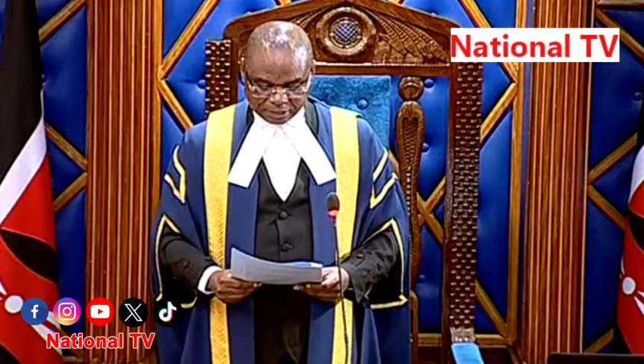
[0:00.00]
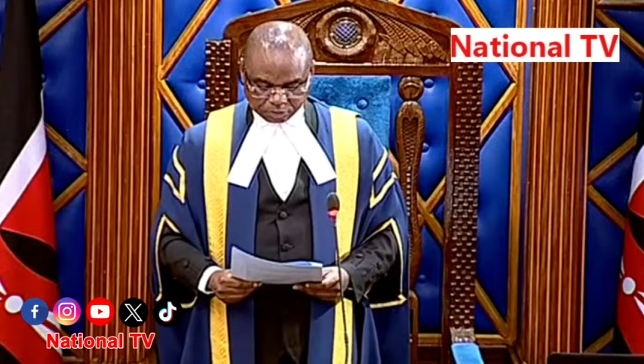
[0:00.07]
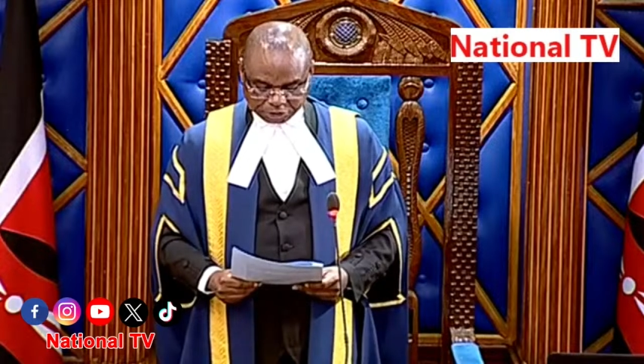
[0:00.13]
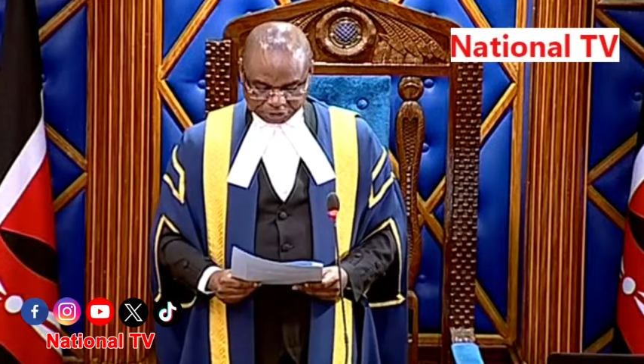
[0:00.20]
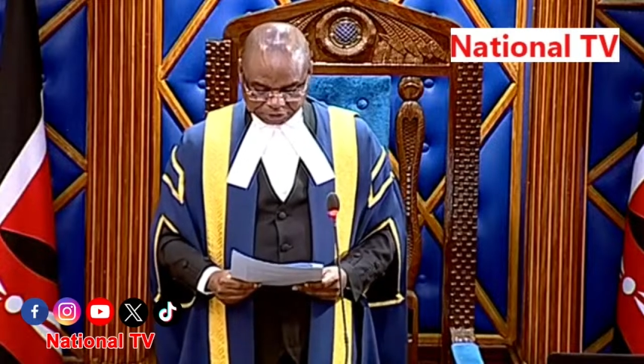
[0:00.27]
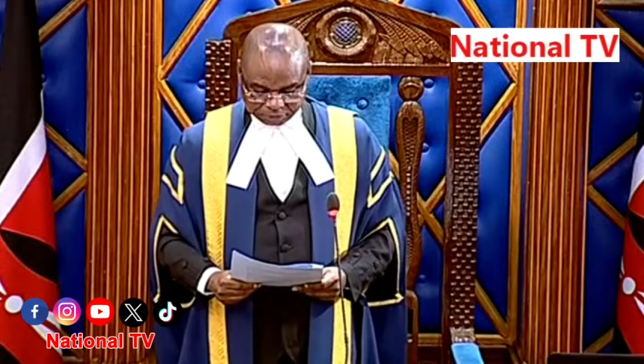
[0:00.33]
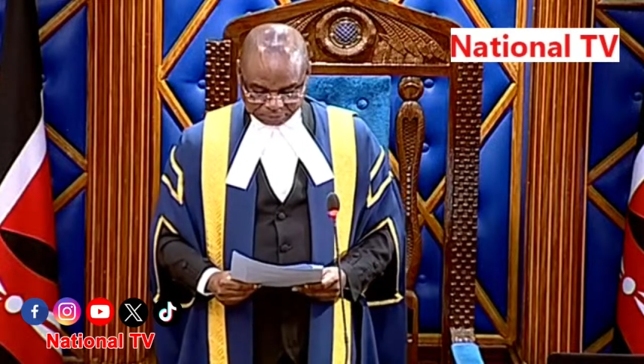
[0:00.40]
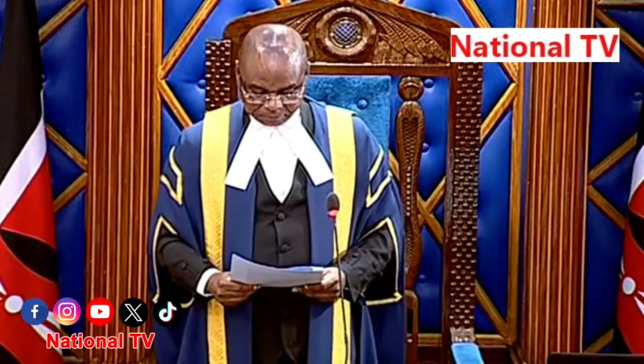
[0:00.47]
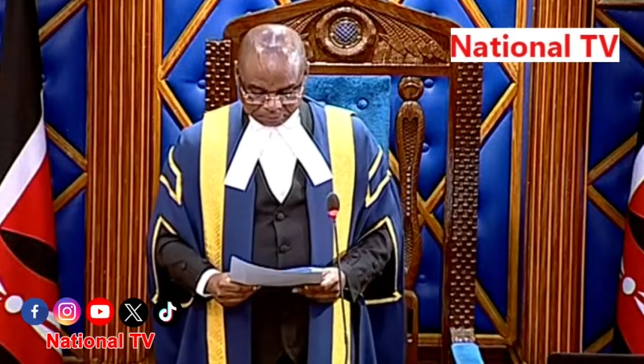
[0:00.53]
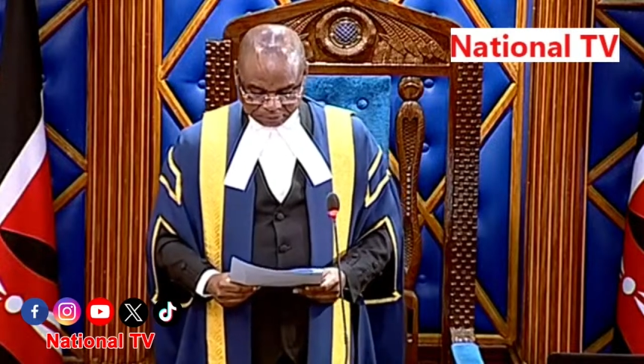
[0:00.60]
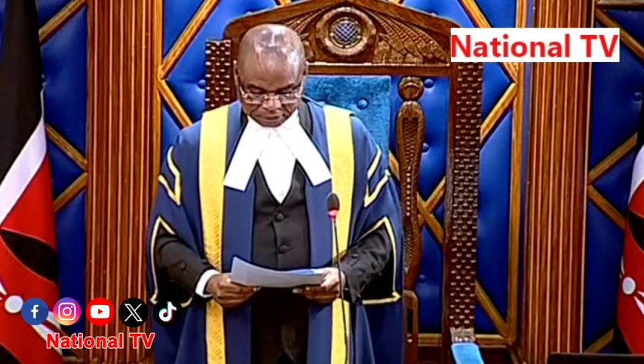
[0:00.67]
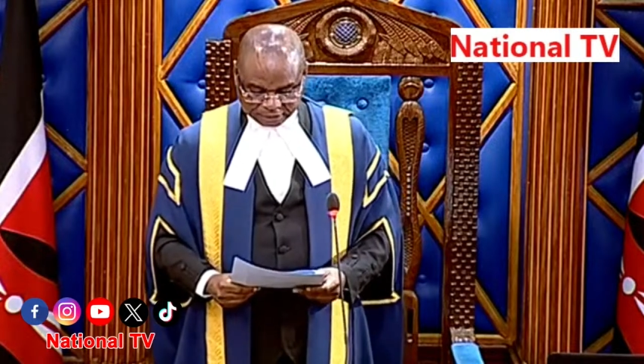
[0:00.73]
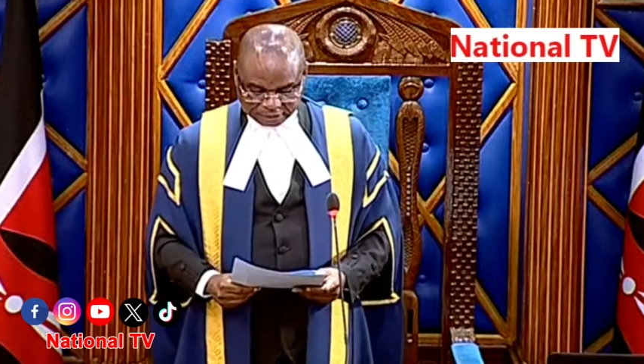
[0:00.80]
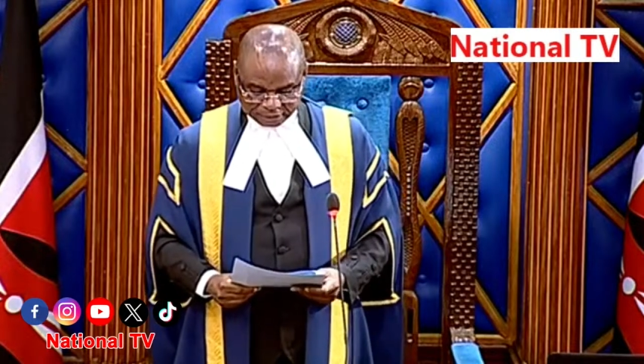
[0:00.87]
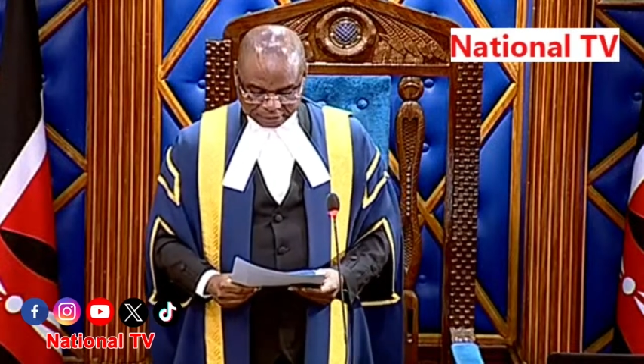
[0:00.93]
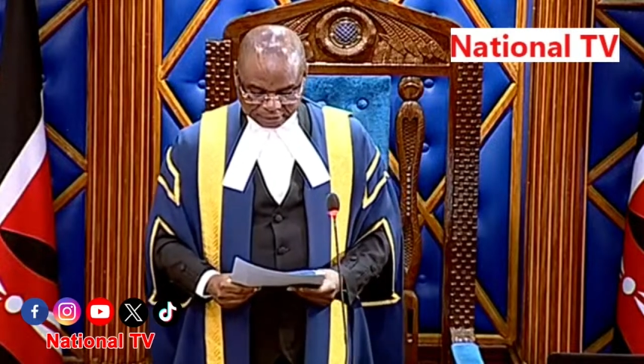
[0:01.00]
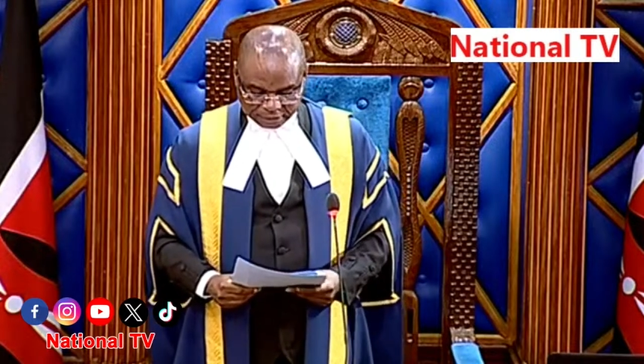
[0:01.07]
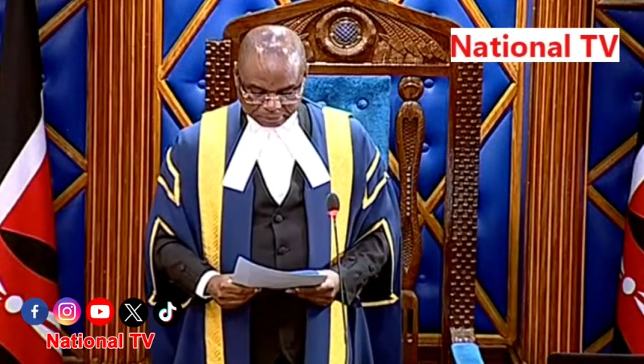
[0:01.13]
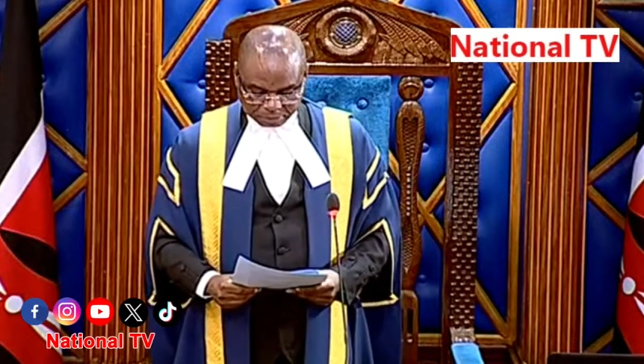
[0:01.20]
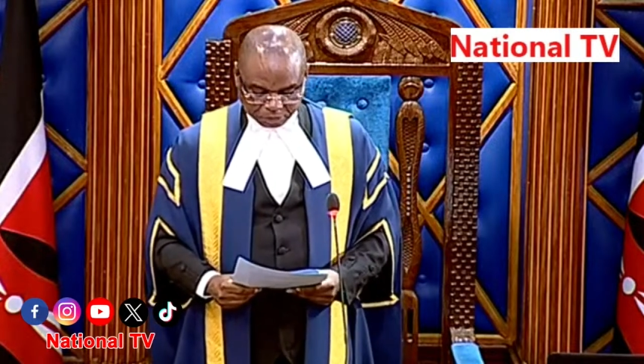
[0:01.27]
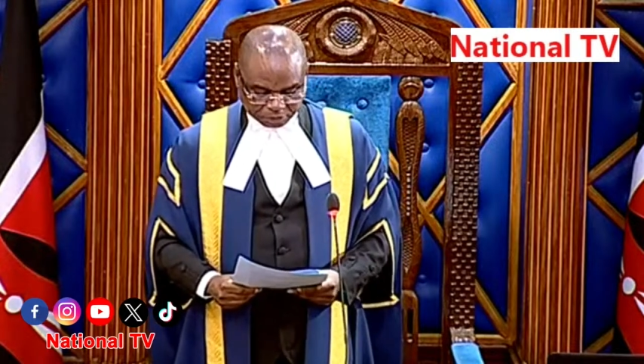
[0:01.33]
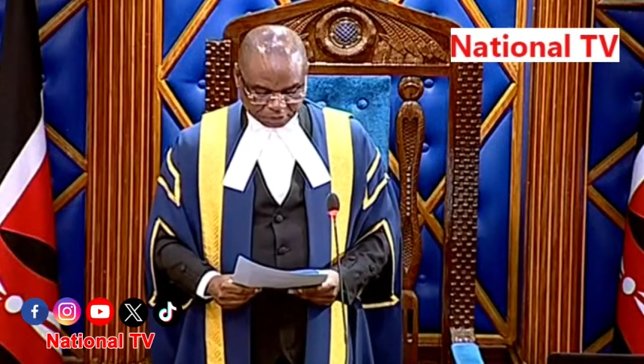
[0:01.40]
County and a
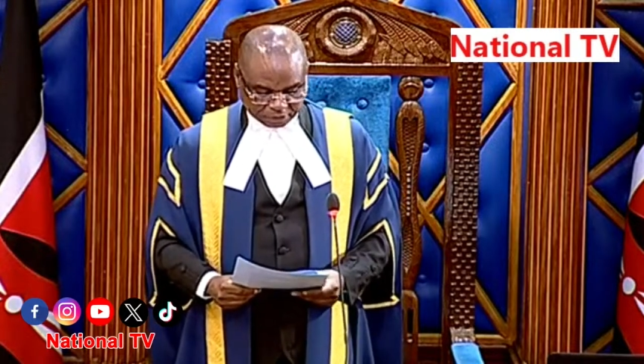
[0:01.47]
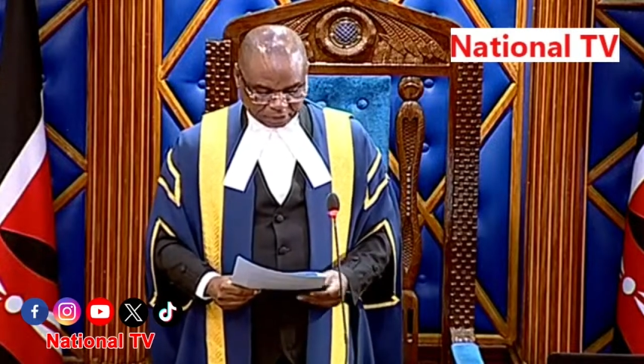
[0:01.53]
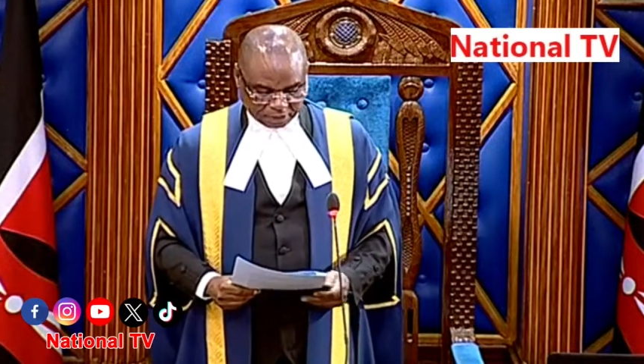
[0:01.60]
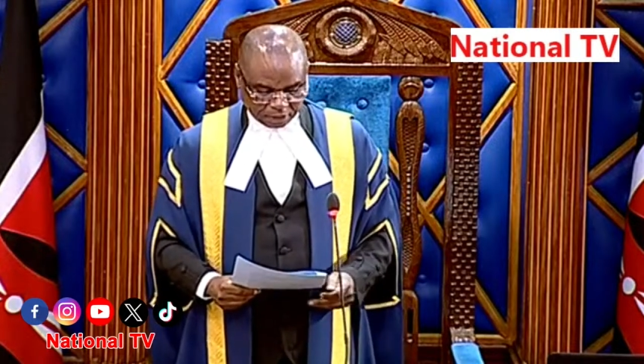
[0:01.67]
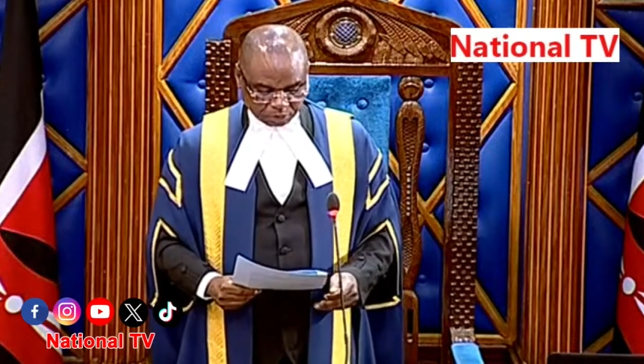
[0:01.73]
leader both in the